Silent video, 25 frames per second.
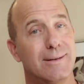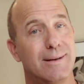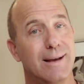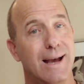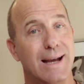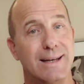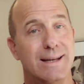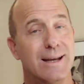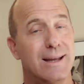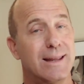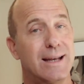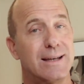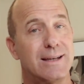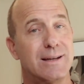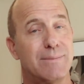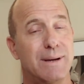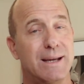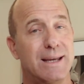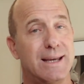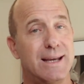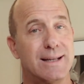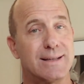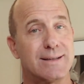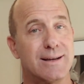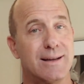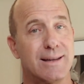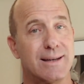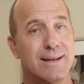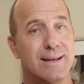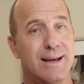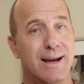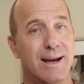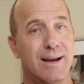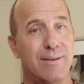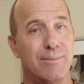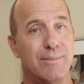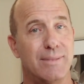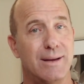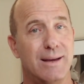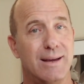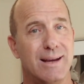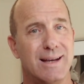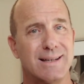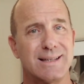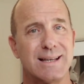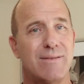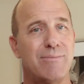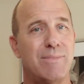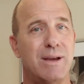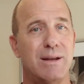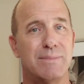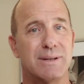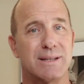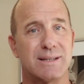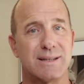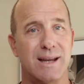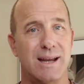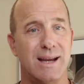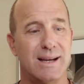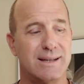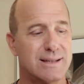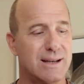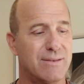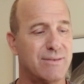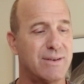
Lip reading: I tell that to my kids all the time because I've made mistakes.